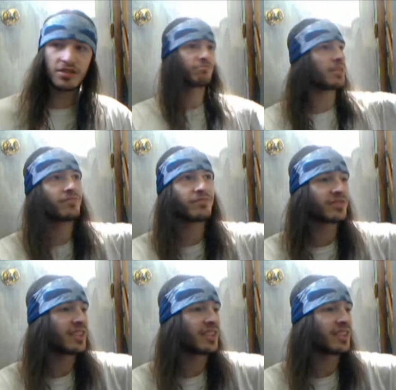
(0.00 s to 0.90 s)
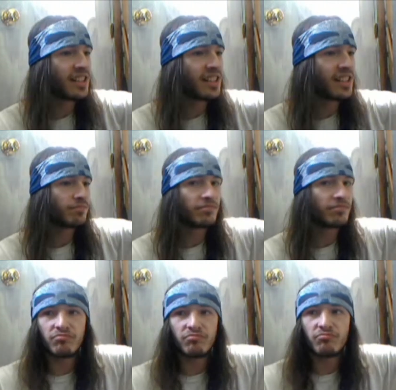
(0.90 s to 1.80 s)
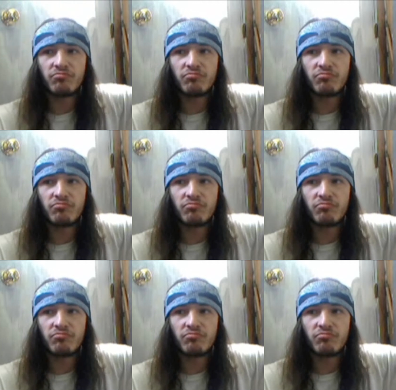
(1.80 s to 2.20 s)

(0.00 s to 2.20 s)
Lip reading: Nobody speaks.